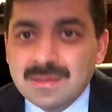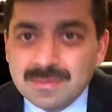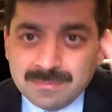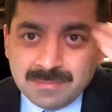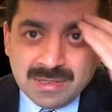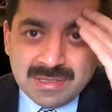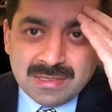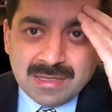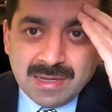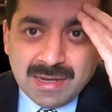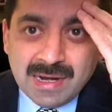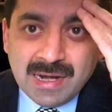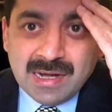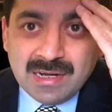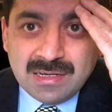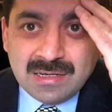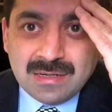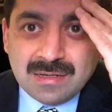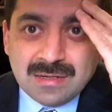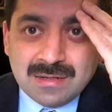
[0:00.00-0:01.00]
my
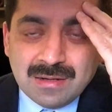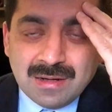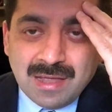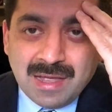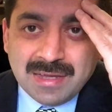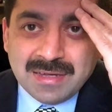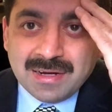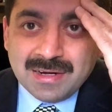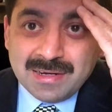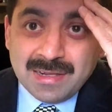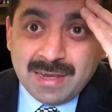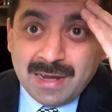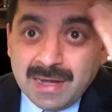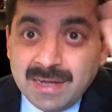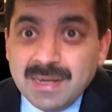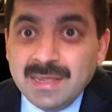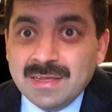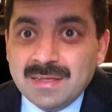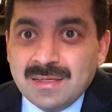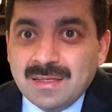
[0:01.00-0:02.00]
head, I got a
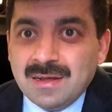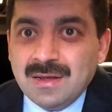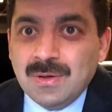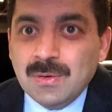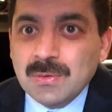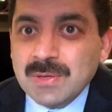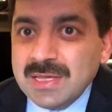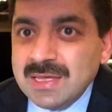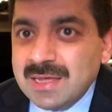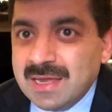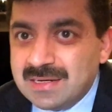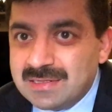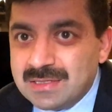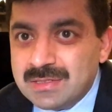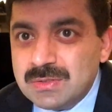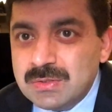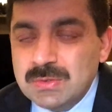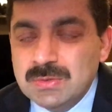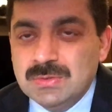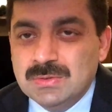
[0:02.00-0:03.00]
headache looking at the
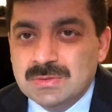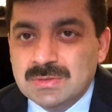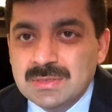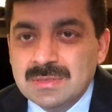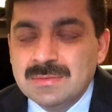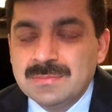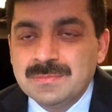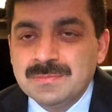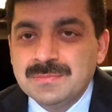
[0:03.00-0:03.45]
code.